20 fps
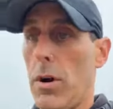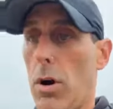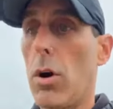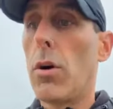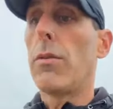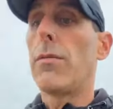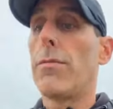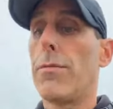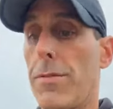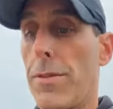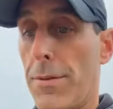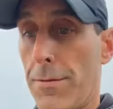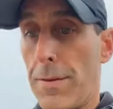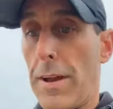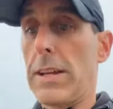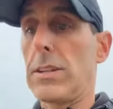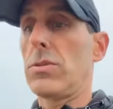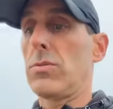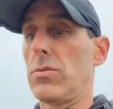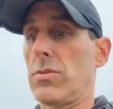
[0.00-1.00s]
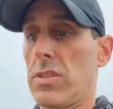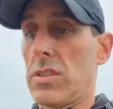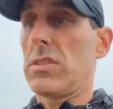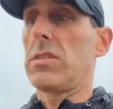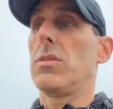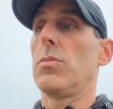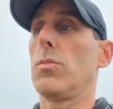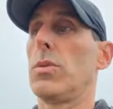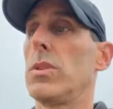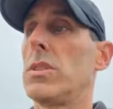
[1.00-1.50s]
of the fascial
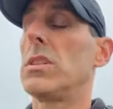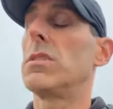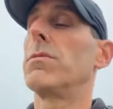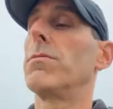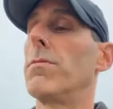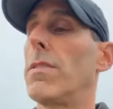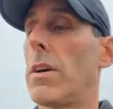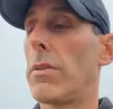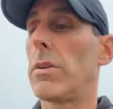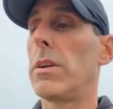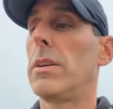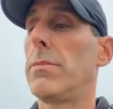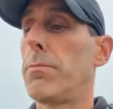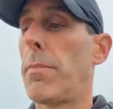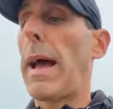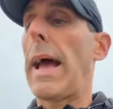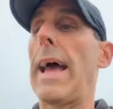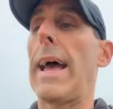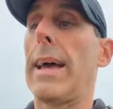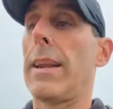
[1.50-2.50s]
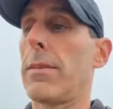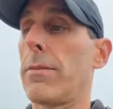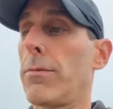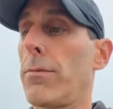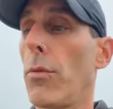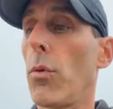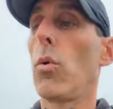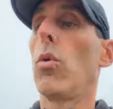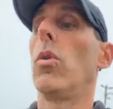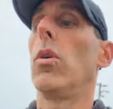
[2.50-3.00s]
system, which is very bad
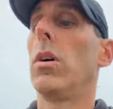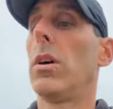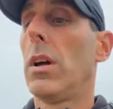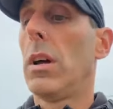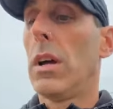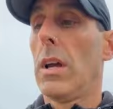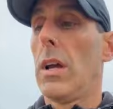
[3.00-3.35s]
for,